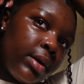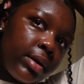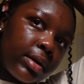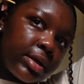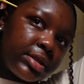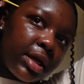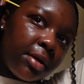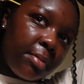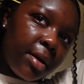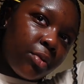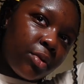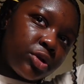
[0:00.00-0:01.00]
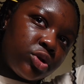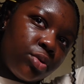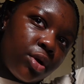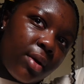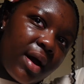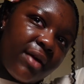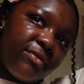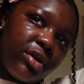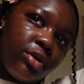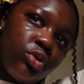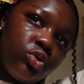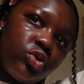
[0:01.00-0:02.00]
because they the main ones who know I have the
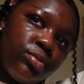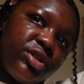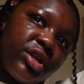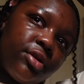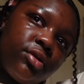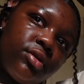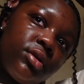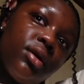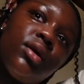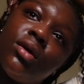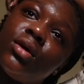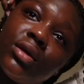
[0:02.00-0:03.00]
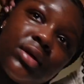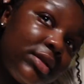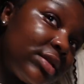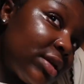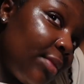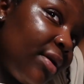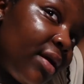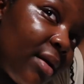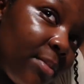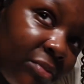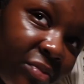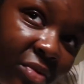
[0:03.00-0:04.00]
YouTube channel. Some of
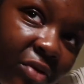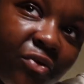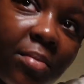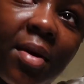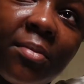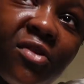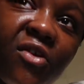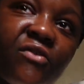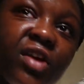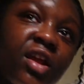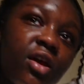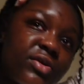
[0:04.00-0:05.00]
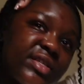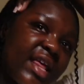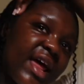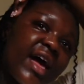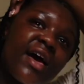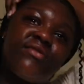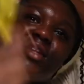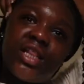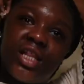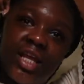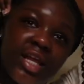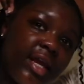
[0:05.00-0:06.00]
them remember videos that I have
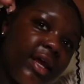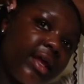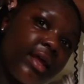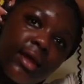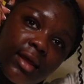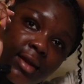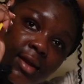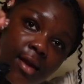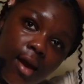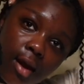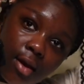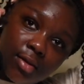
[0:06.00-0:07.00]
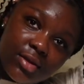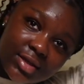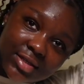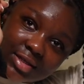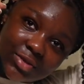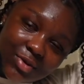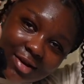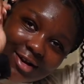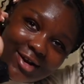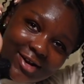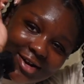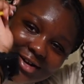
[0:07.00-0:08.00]
deleted. There's this one
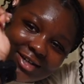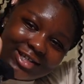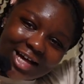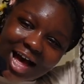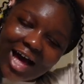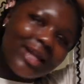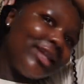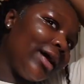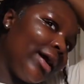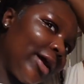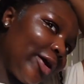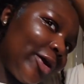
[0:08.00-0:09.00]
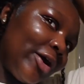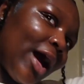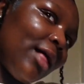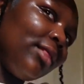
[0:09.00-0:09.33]
girl, I like her, I